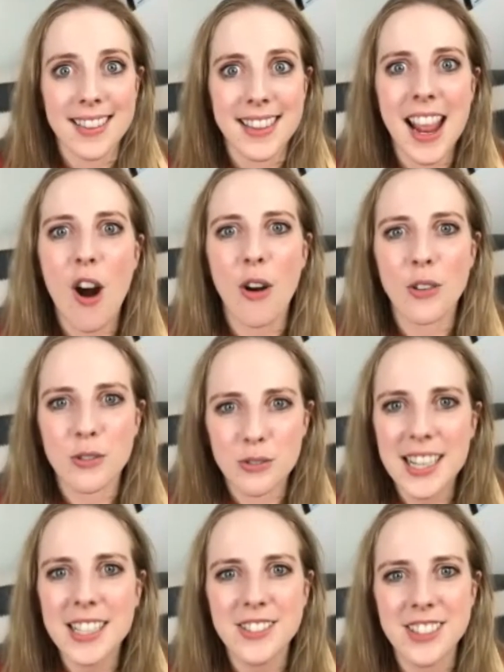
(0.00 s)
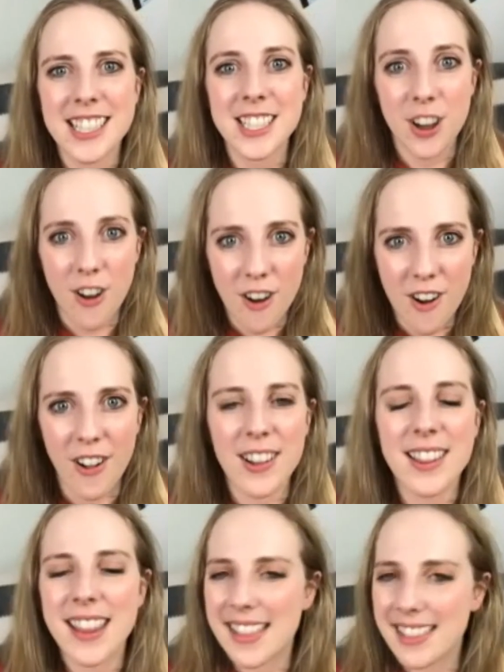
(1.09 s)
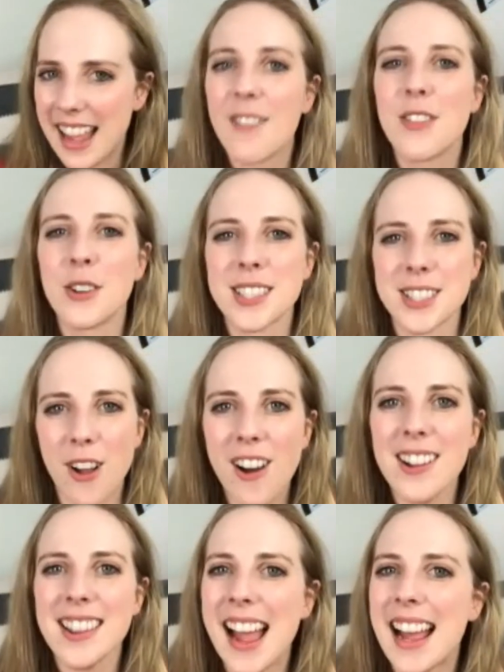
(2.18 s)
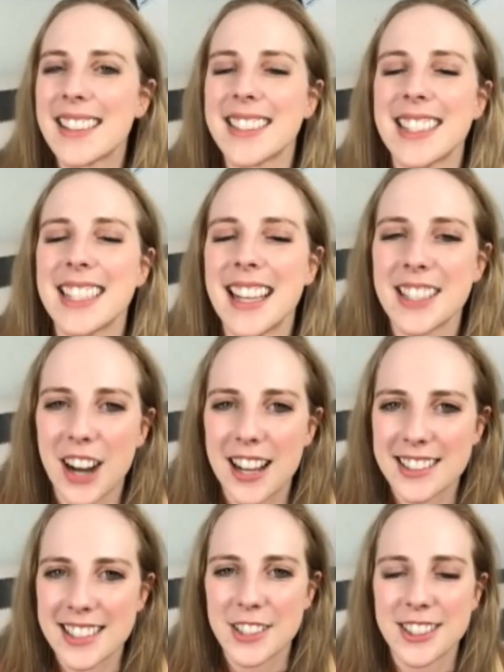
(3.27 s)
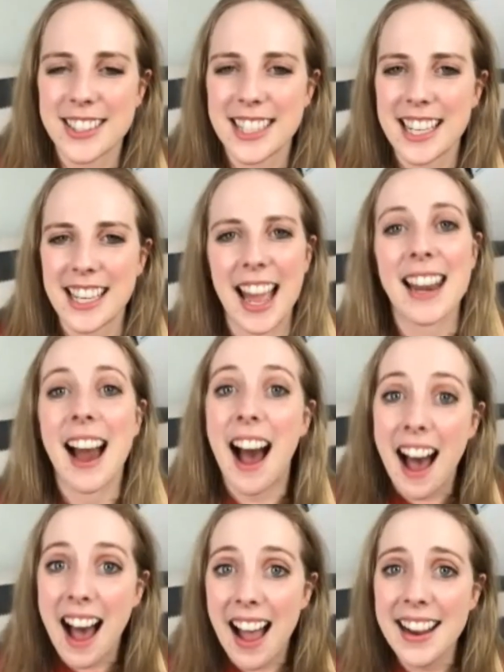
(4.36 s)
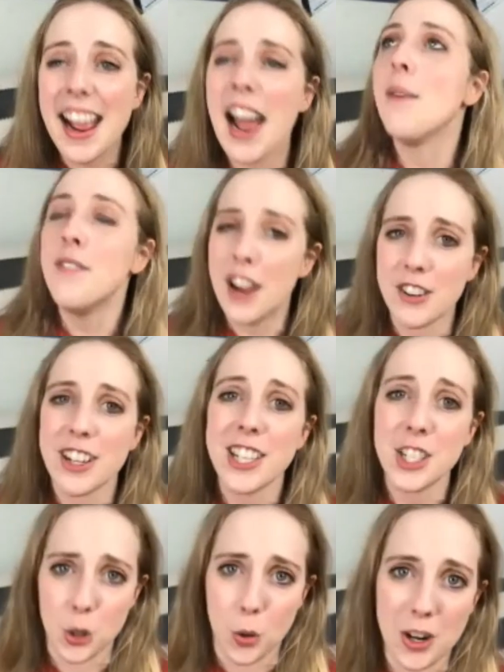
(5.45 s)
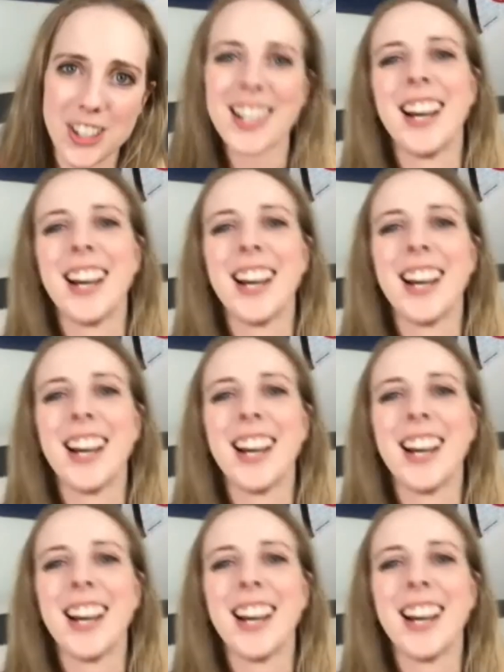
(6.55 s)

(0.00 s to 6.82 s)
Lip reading: They are really, really tall. Then they have those long legs to get the cross-country skiing. And I am very short.